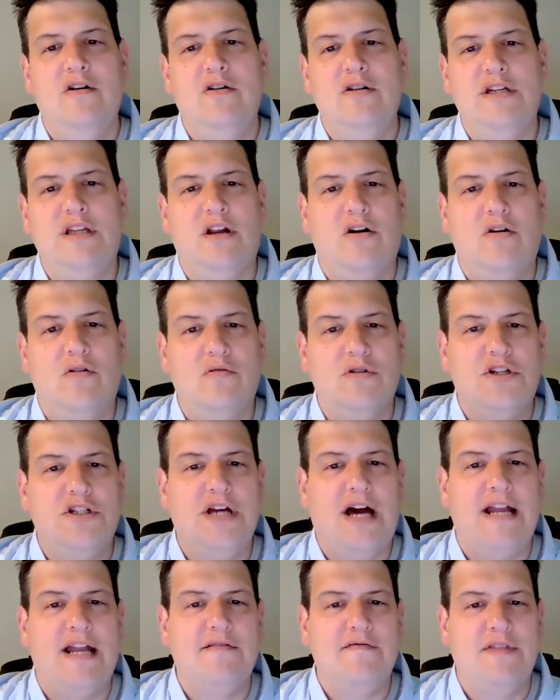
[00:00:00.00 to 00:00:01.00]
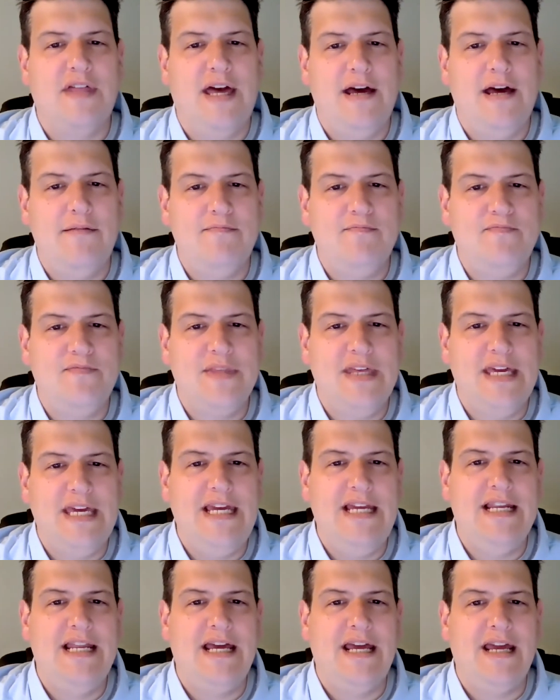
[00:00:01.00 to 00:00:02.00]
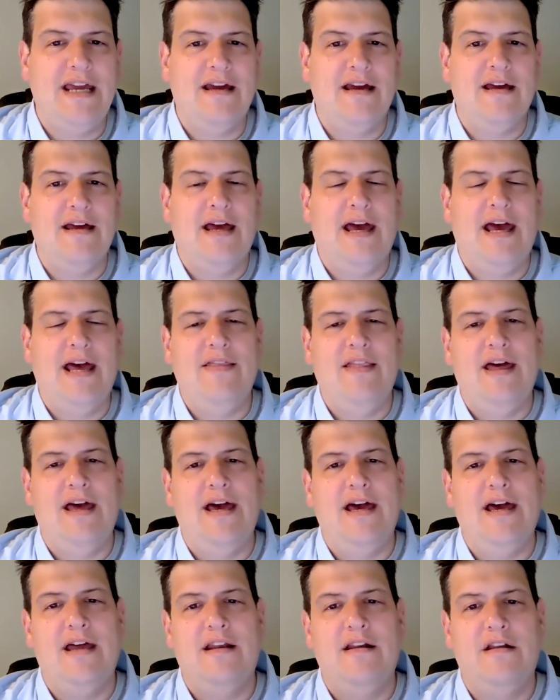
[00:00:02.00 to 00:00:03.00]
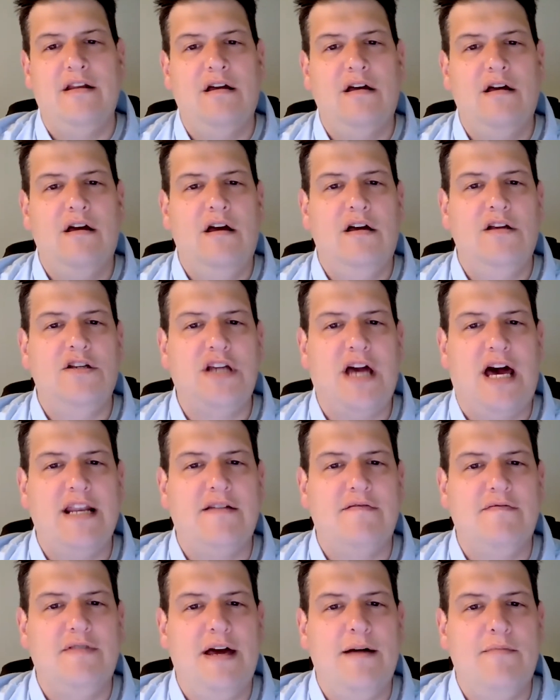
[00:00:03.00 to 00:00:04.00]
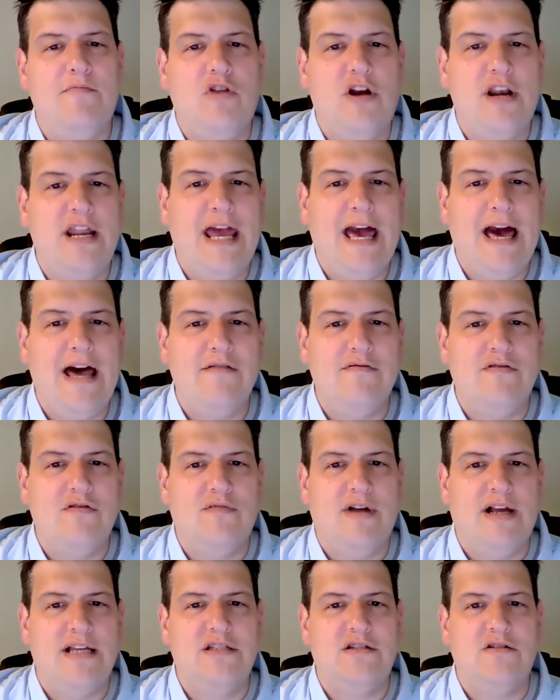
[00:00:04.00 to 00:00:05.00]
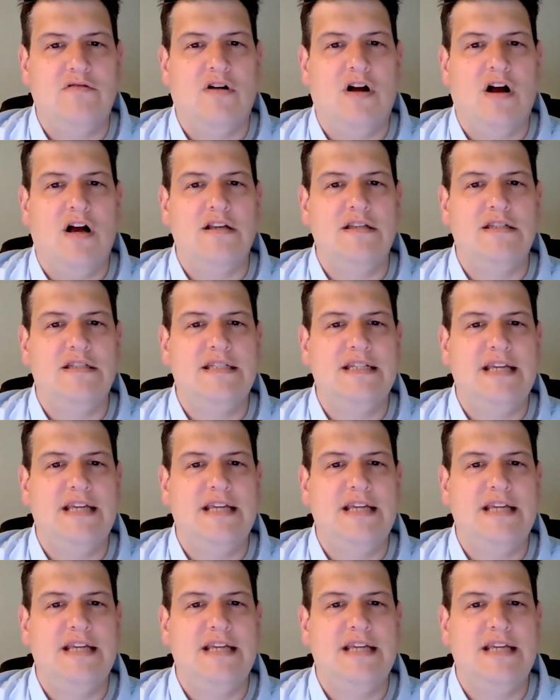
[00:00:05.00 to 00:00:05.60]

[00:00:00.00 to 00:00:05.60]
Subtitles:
you know, a shot of them eating, and then a shot of them running out of the restaurant,